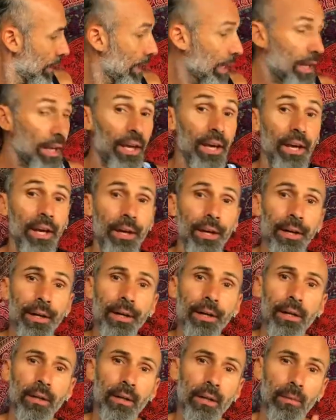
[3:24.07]
air,
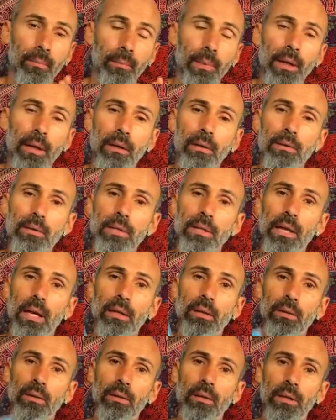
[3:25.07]
because
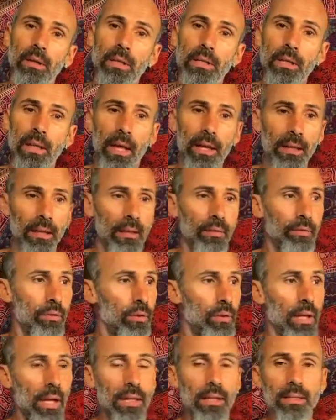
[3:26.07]
Saturn is like, if you
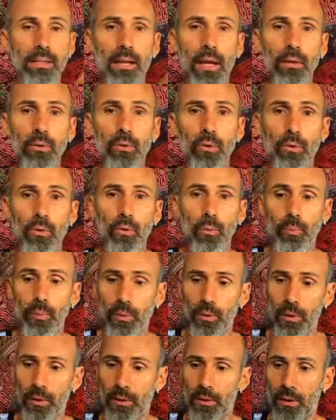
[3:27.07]
take Saturn, you
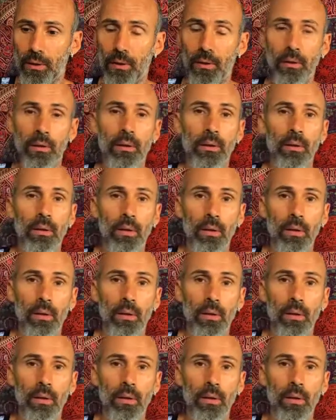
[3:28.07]
put it in